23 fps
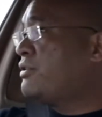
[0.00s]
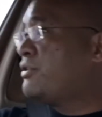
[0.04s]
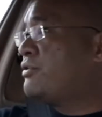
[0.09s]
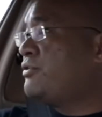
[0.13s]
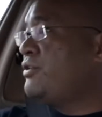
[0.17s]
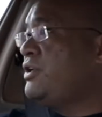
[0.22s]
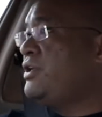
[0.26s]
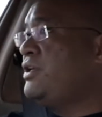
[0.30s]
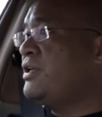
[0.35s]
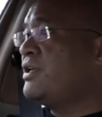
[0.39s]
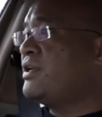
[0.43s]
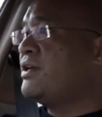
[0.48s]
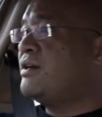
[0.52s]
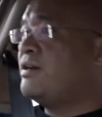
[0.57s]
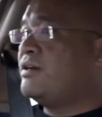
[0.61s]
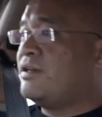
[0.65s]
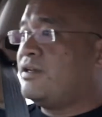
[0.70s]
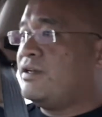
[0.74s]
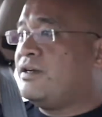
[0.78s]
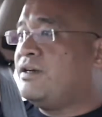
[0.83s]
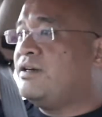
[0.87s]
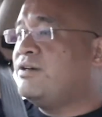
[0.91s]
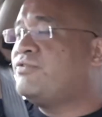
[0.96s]

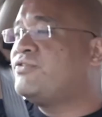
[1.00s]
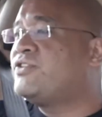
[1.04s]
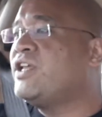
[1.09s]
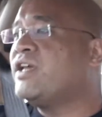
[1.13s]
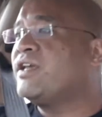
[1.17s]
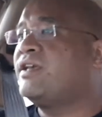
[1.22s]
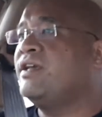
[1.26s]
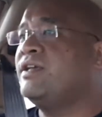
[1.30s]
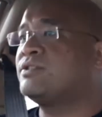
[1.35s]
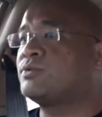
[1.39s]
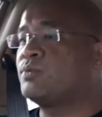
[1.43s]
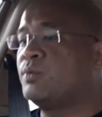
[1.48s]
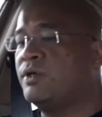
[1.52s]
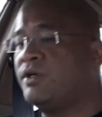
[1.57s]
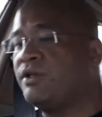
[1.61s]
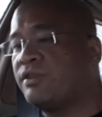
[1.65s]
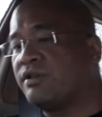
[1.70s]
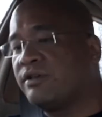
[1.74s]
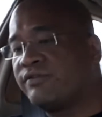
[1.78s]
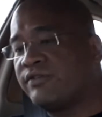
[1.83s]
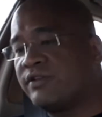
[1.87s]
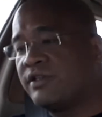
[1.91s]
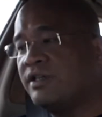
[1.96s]
3.5 decades
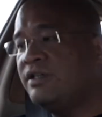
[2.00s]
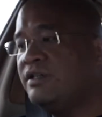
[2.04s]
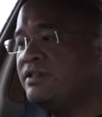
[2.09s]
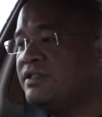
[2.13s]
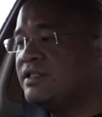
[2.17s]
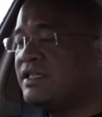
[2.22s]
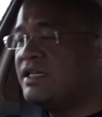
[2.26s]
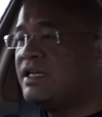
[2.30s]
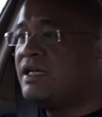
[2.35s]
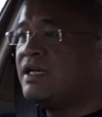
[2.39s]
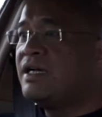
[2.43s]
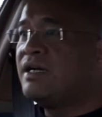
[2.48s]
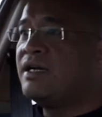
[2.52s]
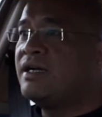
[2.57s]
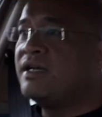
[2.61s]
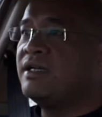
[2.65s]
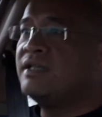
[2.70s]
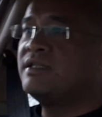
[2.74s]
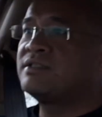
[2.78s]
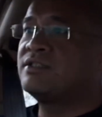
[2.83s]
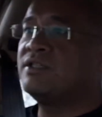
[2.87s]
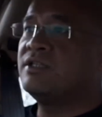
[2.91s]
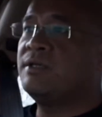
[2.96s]
worth of her,
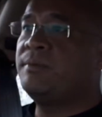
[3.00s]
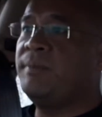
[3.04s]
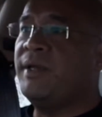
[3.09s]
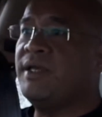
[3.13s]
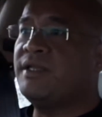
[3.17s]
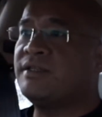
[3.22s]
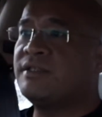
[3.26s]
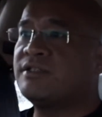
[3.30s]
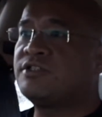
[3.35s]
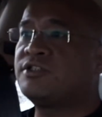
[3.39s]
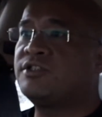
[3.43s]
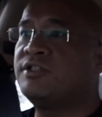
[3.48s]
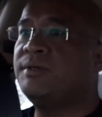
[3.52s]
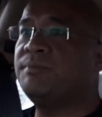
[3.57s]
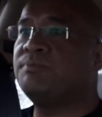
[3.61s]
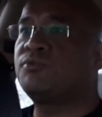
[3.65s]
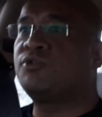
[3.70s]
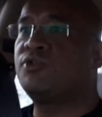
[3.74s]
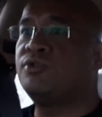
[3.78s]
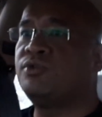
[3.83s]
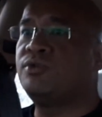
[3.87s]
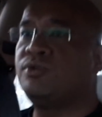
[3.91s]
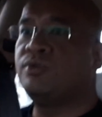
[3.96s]
is gonna make the trip
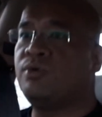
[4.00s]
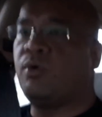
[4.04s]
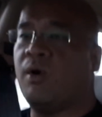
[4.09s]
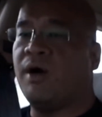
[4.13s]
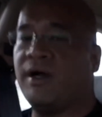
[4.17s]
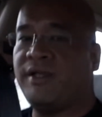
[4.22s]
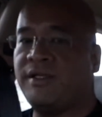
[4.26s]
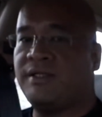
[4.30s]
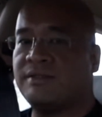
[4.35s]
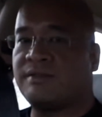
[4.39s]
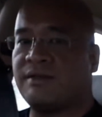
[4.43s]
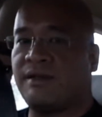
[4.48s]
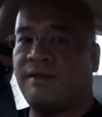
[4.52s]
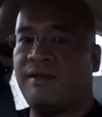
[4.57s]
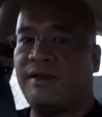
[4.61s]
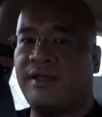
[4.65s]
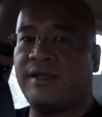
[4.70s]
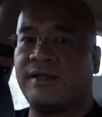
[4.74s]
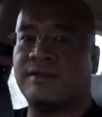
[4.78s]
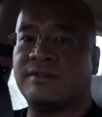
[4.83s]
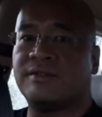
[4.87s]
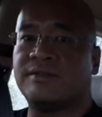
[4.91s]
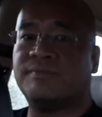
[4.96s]
to Hua Hin,
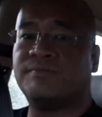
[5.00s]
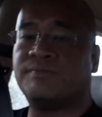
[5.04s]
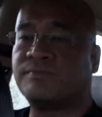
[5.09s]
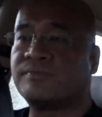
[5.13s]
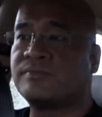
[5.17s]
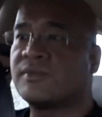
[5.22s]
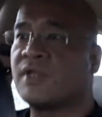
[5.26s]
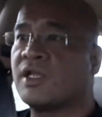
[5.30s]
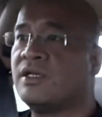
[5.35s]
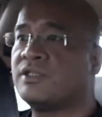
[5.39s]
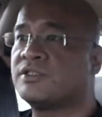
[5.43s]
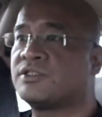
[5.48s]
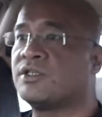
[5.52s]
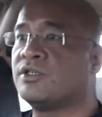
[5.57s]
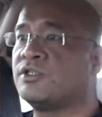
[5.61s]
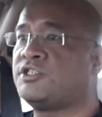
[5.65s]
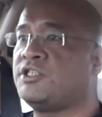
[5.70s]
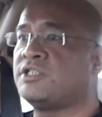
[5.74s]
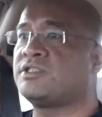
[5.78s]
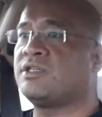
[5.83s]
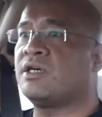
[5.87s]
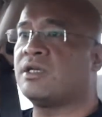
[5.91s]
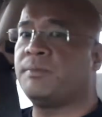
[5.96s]
Thailand. So
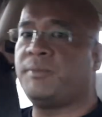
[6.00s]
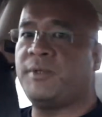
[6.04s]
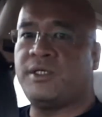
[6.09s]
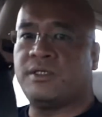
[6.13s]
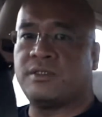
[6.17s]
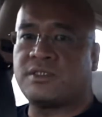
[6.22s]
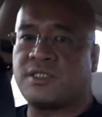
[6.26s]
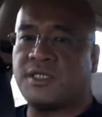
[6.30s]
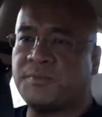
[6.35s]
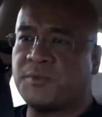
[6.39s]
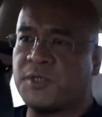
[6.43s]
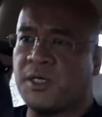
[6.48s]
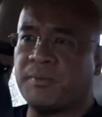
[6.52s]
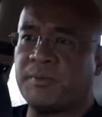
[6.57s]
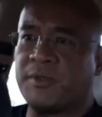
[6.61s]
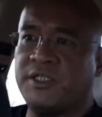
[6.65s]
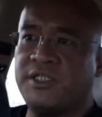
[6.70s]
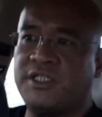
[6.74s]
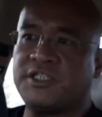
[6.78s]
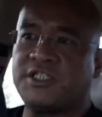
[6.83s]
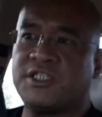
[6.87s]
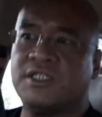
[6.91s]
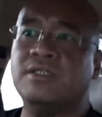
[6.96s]
she's got to be in tip-top
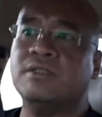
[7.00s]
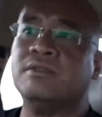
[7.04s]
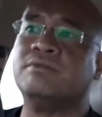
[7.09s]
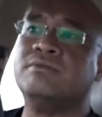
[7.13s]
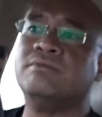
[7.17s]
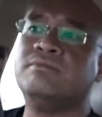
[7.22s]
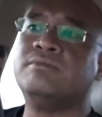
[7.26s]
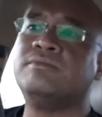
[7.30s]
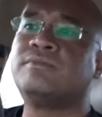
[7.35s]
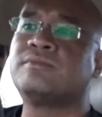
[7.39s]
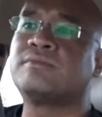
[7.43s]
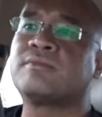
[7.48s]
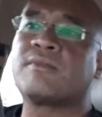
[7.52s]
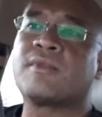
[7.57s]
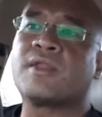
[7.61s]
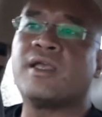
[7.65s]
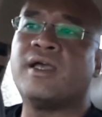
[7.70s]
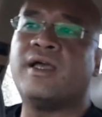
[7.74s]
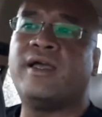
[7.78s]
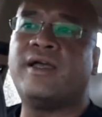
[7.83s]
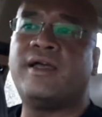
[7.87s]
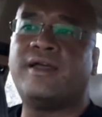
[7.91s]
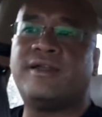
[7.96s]
condition,
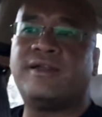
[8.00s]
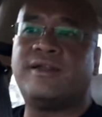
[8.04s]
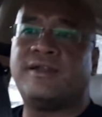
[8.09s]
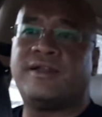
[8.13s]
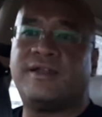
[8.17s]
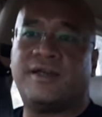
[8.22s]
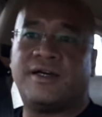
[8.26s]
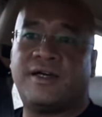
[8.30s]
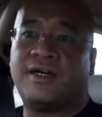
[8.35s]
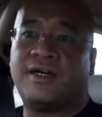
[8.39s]
and